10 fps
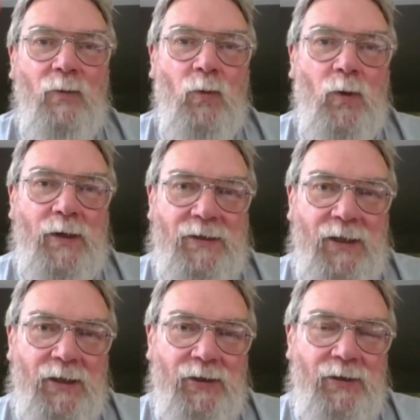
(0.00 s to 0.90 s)
what it's
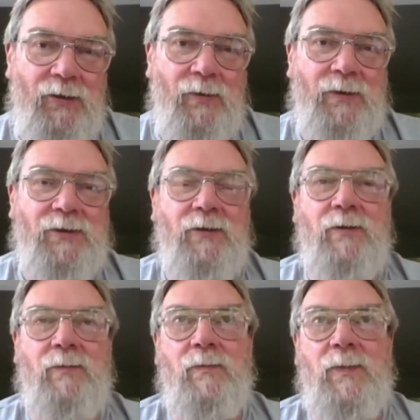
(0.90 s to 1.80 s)
actually doing. So
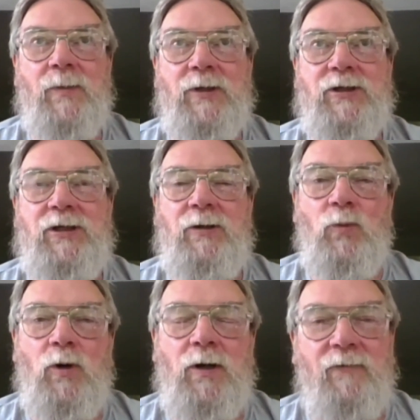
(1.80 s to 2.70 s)
the machine
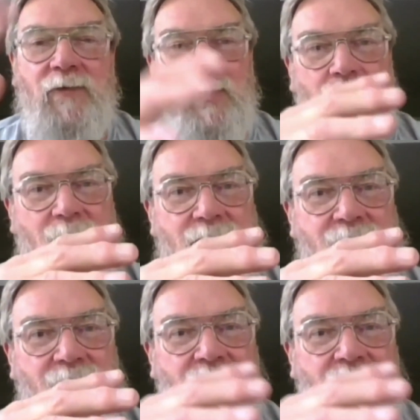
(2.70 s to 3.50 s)
work of compressing